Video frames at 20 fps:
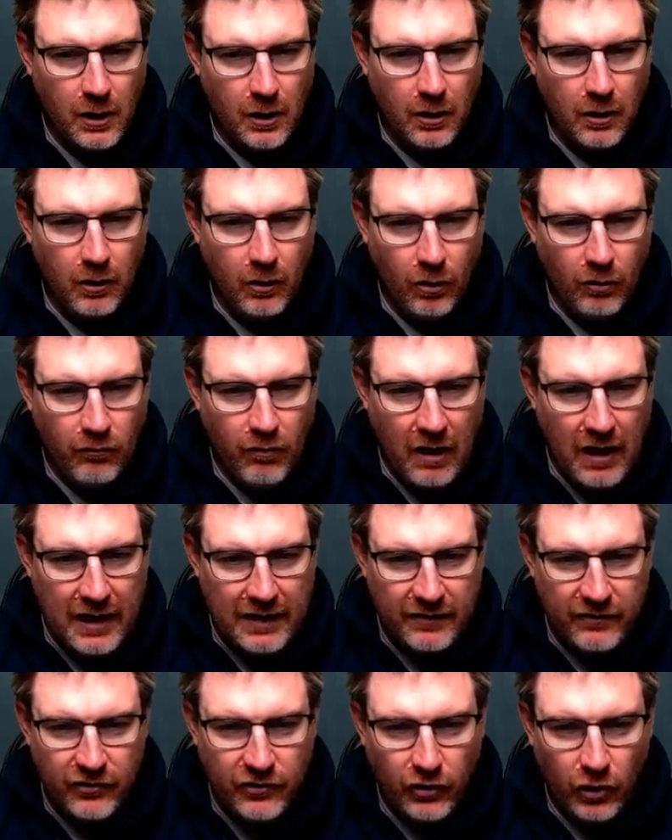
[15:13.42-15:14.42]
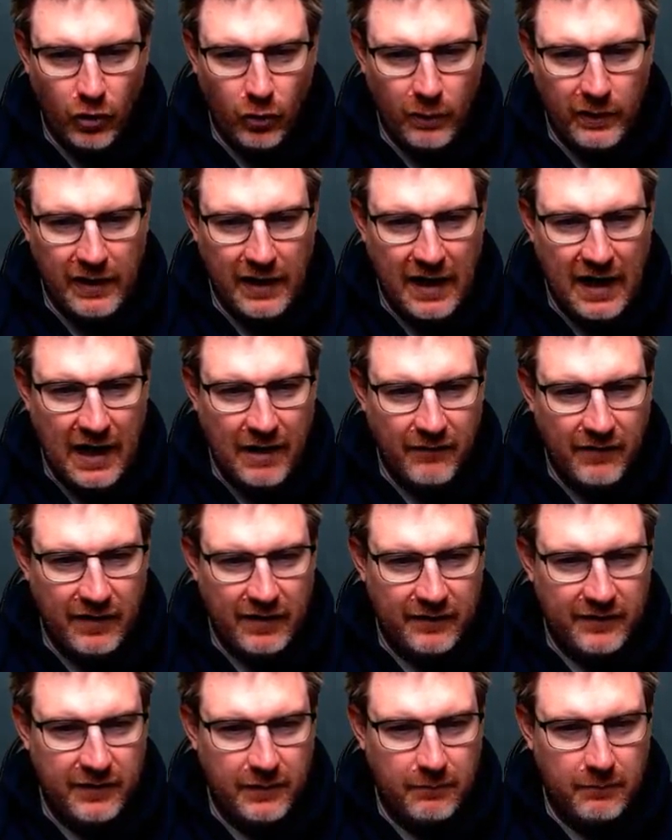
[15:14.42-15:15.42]
Alright, so we are having
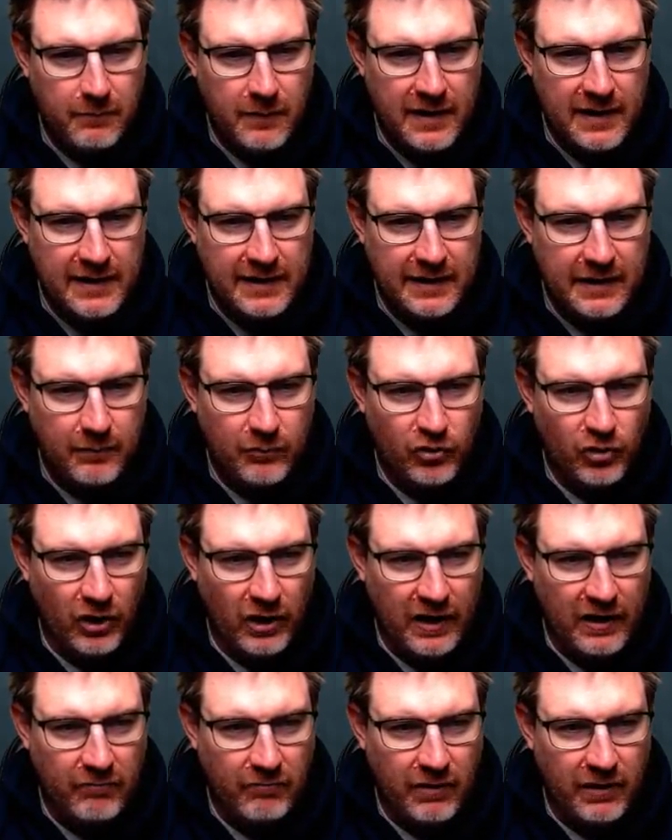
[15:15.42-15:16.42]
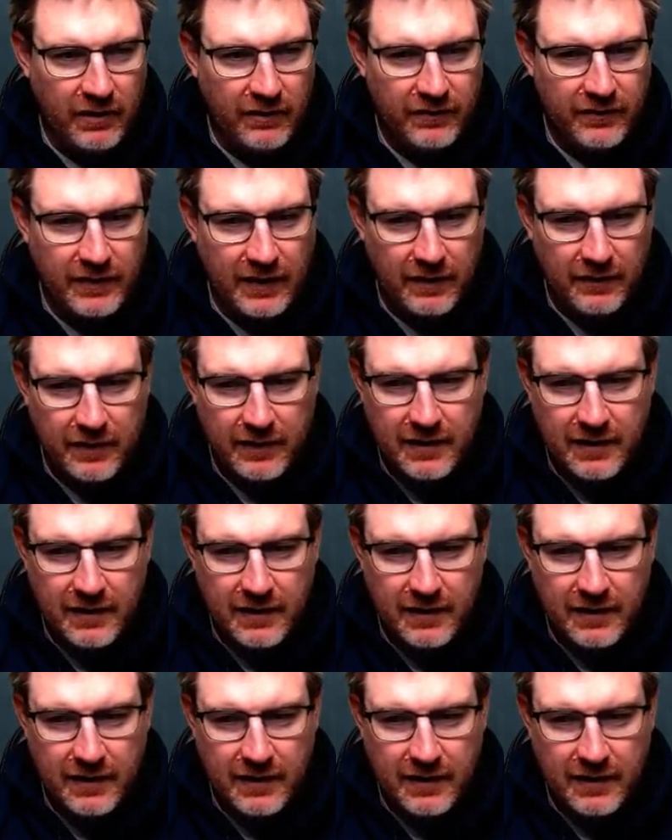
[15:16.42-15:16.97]
some medium tyre runners start to